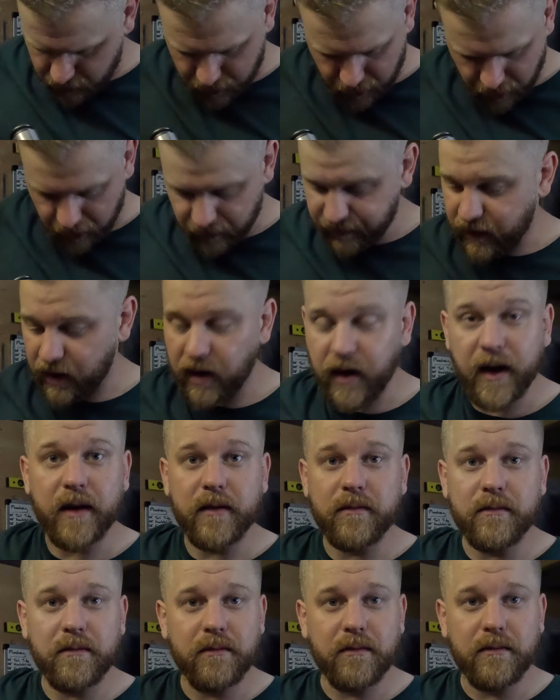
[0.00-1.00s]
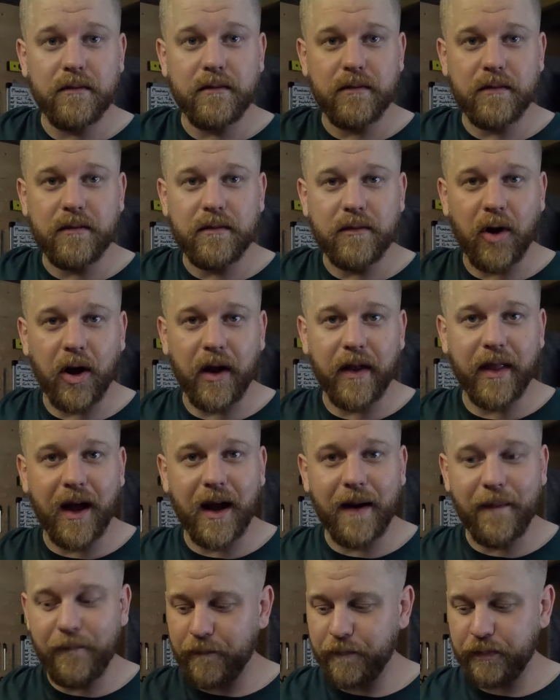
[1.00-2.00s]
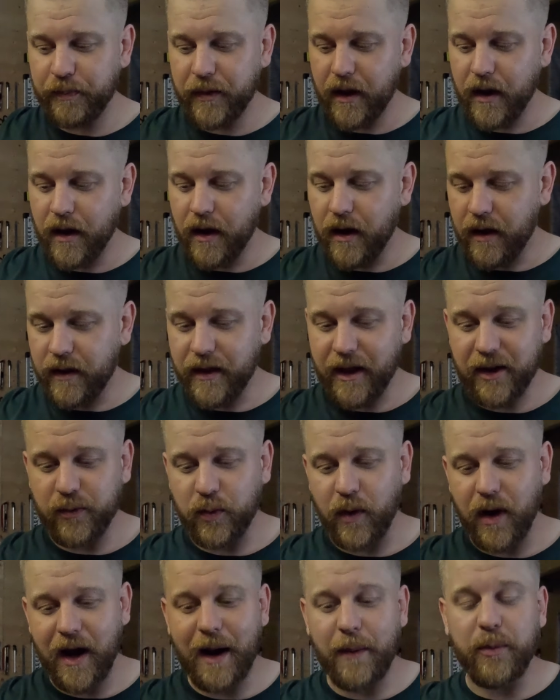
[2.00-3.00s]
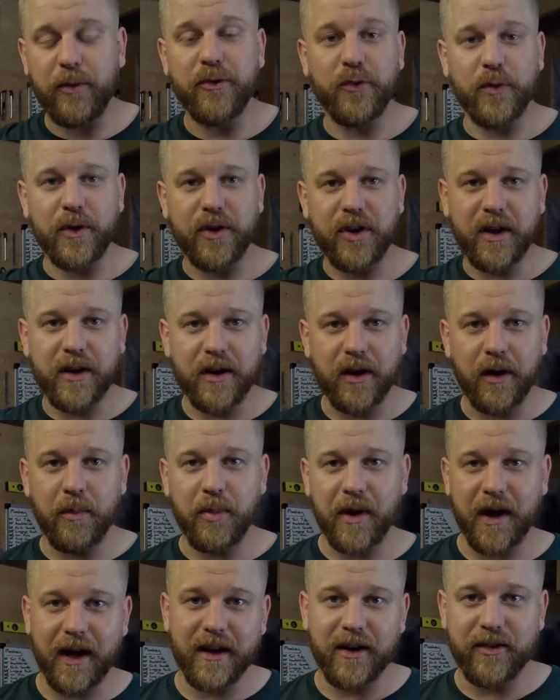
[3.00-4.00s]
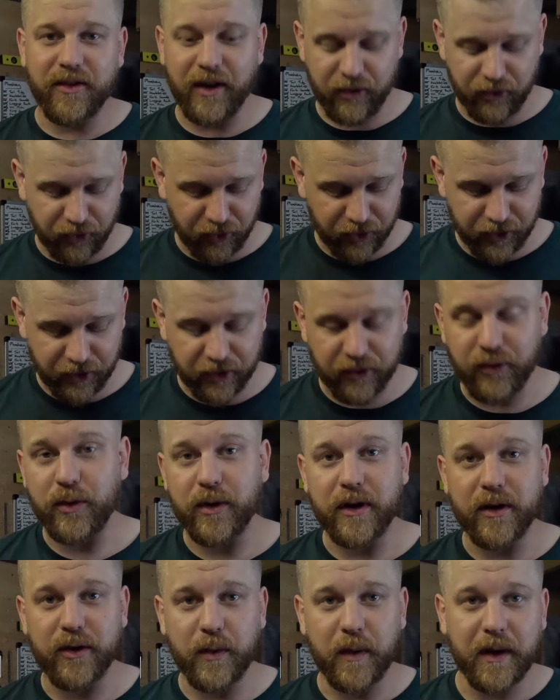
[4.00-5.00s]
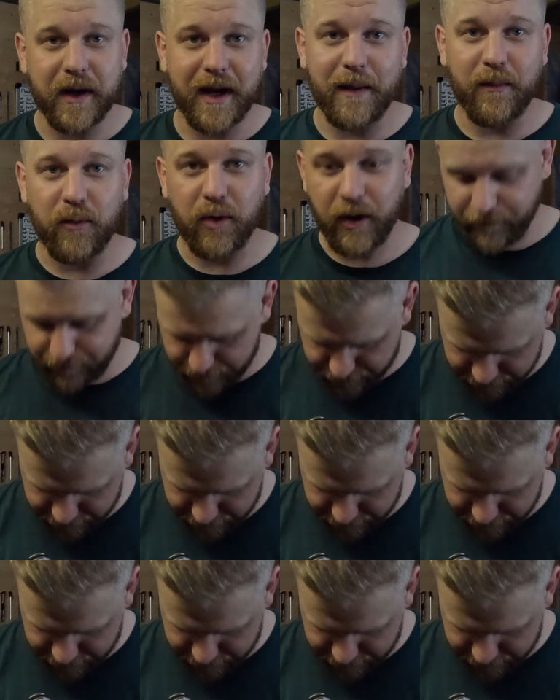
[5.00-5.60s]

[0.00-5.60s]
go flying like that. That's what happens when you're not paying attention, you're talking to a camera.